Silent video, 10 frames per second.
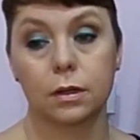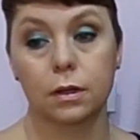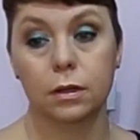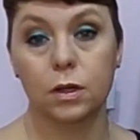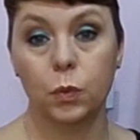
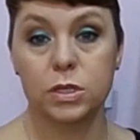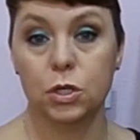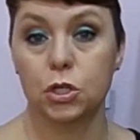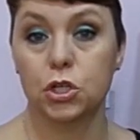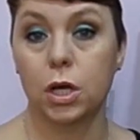the
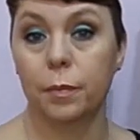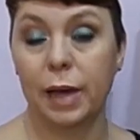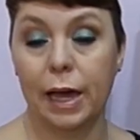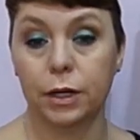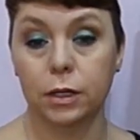Wizard Shawl
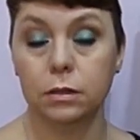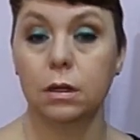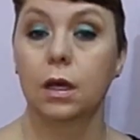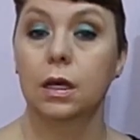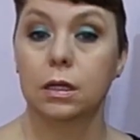pattern,
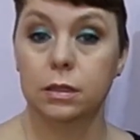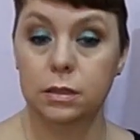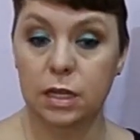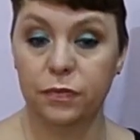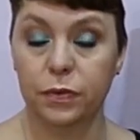
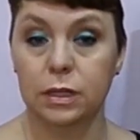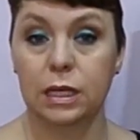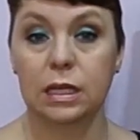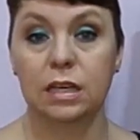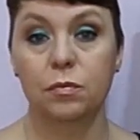
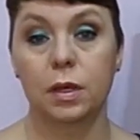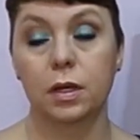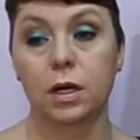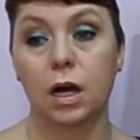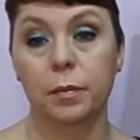definitely leave me the
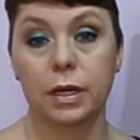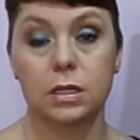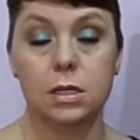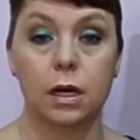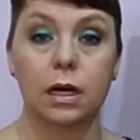
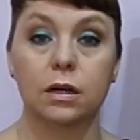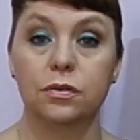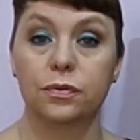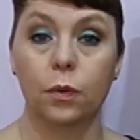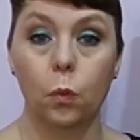comment
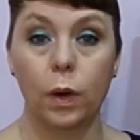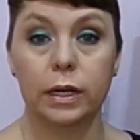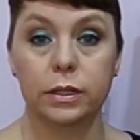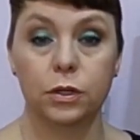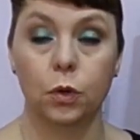of
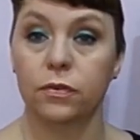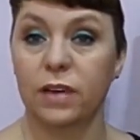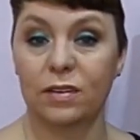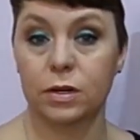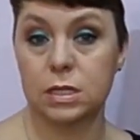what your
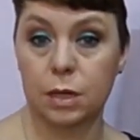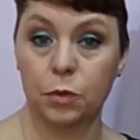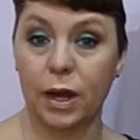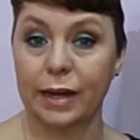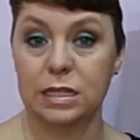favorite
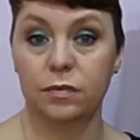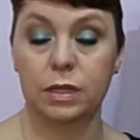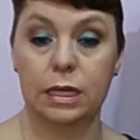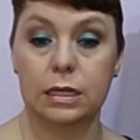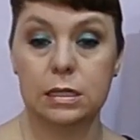summer
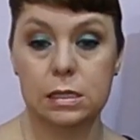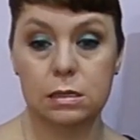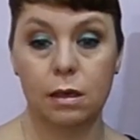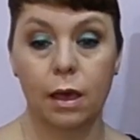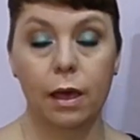activity is,
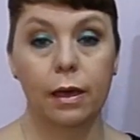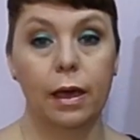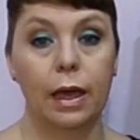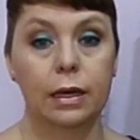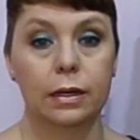
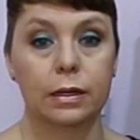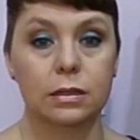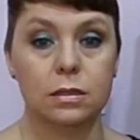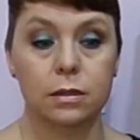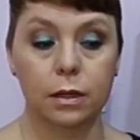
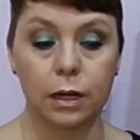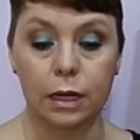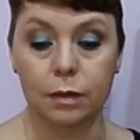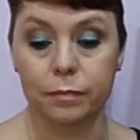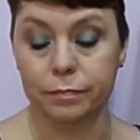and
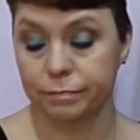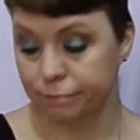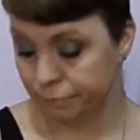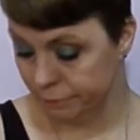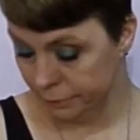
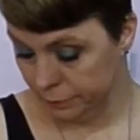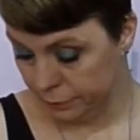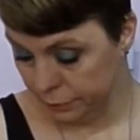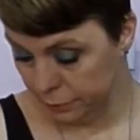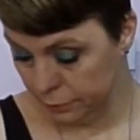
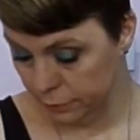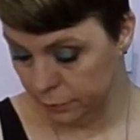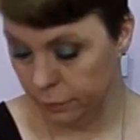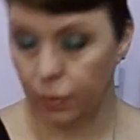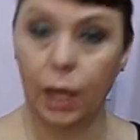
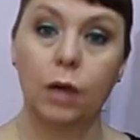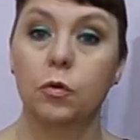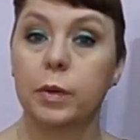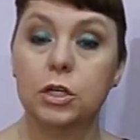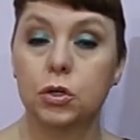I will
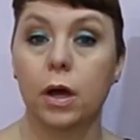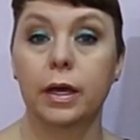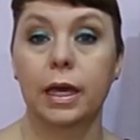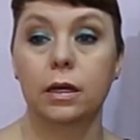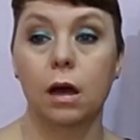be
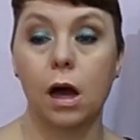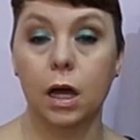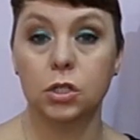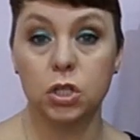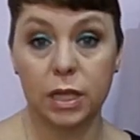drawing
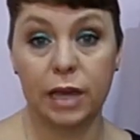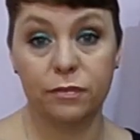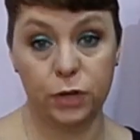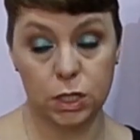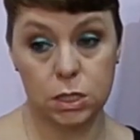on July
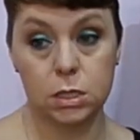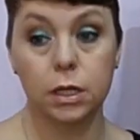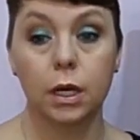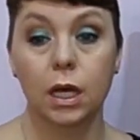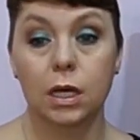1st.
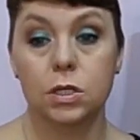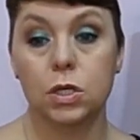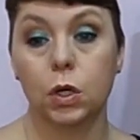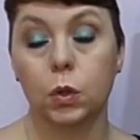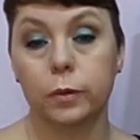
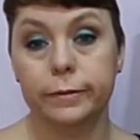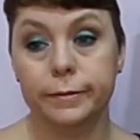So